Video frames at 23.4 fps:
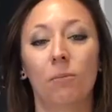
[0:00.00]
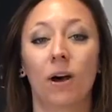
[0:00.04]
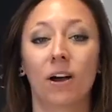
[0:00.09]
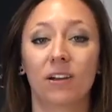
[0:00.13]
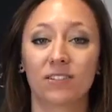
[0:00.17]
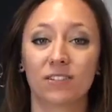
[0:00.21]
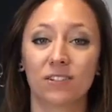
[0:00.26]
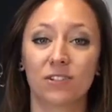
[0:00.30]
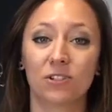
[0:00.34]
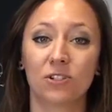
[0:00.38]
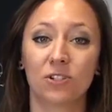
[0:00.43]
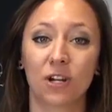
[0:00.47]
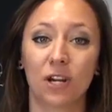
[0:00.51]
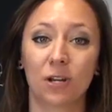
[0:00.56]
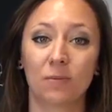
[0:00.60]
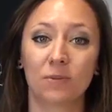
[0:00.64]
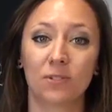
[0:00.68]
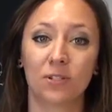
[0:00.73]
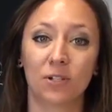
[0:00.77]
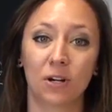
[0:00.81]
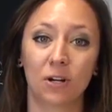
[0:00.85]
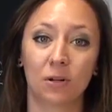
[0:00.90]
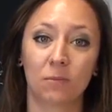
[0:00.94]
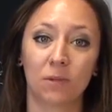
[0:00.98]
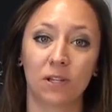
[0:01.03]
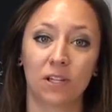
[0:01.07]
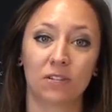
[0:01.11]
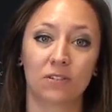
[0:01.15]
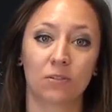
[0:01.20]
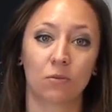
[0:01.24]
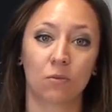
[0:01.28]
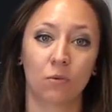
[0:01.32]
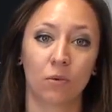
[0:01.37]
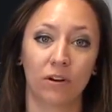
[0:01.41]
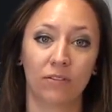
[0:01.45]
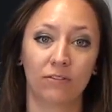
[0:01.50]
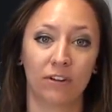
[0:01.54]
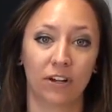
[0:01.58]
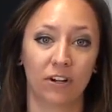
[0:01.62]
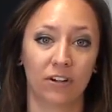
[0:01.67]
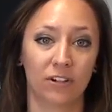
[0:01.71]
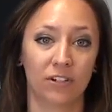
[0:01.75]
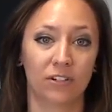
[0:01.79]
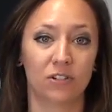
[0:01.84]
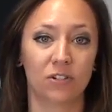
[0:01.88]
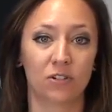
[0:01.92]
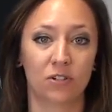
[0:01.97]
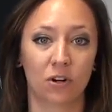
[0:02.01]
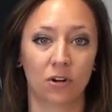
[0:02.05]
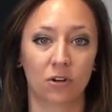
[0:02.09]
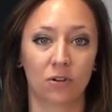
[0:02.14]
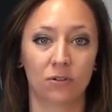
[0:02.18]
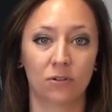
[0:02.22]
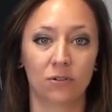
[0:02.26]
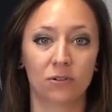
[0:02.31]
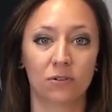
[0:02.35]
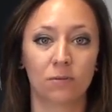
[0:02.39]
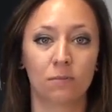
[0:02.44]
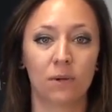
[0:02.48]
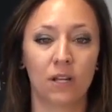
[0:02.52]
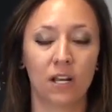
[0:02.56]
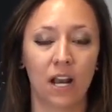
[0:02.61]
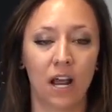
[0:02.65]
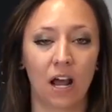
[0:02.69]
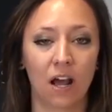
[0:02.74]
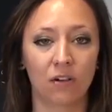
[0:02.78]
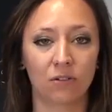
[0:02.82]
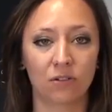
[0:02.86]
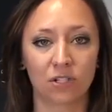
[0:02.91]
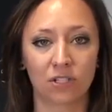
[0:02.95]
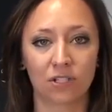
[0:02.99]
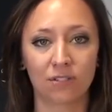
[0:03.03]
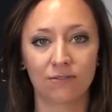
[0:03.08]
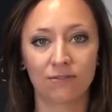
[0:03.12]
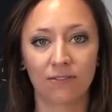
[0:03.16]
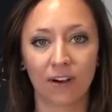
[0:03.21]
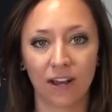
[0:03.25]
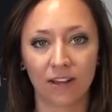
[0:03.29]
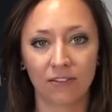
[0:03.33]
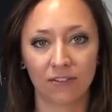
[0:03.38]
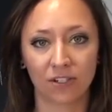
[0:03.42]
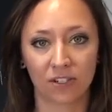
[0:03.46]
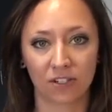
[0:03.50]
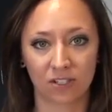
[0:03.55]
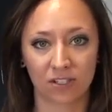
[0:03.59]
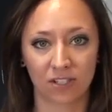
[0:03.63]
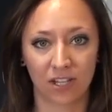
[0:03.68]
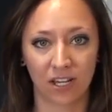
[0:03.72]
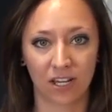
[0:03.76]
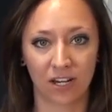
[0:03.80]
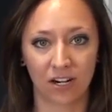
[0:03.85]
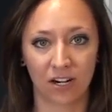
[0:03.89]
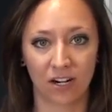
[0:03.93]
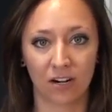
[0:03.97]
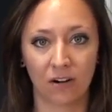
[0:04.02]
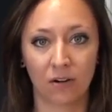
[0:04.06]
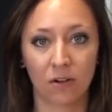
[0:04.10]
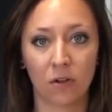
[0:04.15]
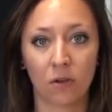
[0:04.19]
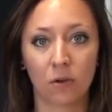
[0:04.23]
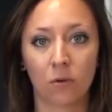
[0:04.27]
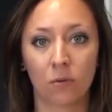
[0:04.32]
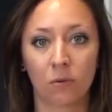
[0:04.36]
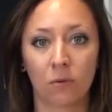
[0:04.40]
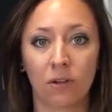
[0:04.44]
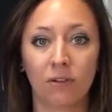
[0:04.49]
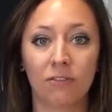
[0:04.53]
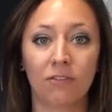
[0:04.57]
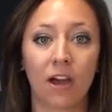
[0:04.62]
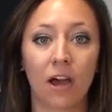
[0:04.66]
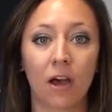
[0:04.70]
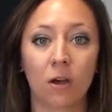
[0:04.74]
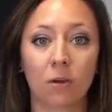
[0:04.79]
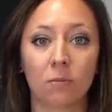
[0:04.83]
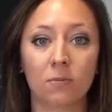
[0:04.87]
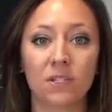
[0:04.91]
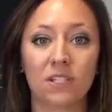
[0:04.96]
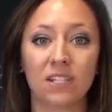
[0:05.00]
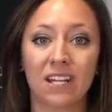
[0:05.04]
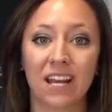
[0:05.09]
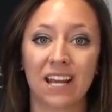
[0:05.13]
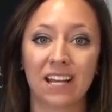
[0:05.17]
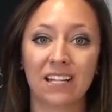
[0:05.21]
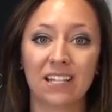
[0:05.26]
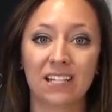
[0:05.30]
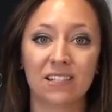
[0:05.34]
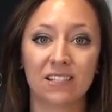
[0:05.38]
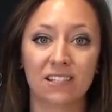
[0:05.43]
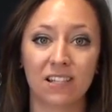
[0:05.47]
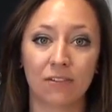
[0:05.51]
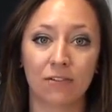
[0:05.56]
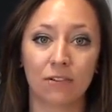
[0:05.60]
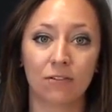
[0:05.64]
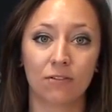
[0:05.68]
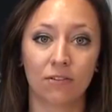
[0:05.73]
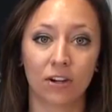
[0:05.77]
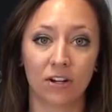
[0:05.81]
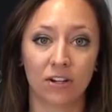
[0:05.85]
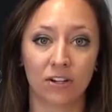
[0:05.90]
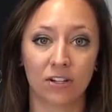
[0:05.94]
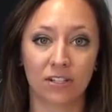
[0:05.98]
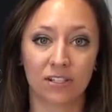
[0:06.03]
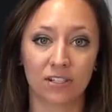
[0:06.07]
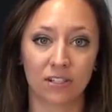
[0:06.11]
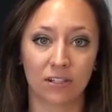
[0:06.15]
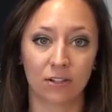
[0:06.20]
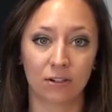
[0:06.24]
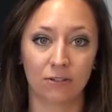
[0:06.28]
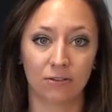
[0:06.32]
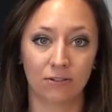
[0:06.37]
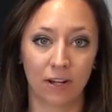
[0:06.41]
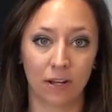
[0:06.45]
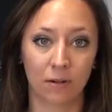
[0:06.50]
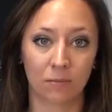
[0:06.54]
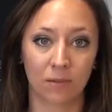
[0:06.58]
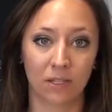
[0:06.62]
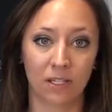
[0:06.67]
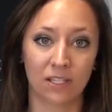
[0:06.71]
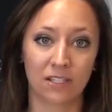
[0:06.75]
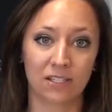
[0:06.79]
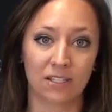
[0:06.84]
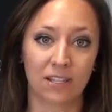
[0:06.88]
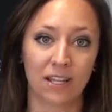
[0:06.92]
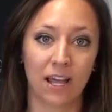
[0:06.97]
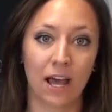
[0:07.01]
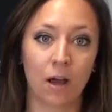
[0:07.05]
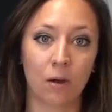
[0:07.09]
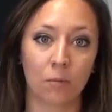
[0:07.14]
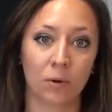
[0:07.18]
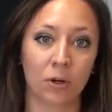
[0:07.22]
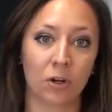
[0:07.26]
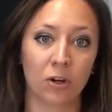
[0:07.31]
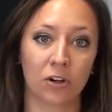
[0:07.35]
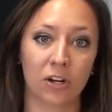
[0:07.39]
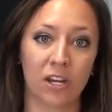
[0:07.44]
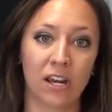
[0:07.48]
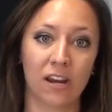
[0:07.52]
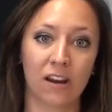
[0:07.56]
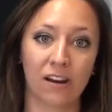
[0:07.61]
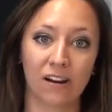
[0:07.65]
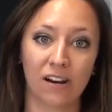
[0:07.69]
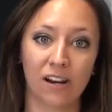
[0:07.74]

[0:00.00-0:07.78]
Paws and Stripes started because of one veteran's struggles, but now, just 5 years later, we've helped 97 veterans and their families in the Albuquerque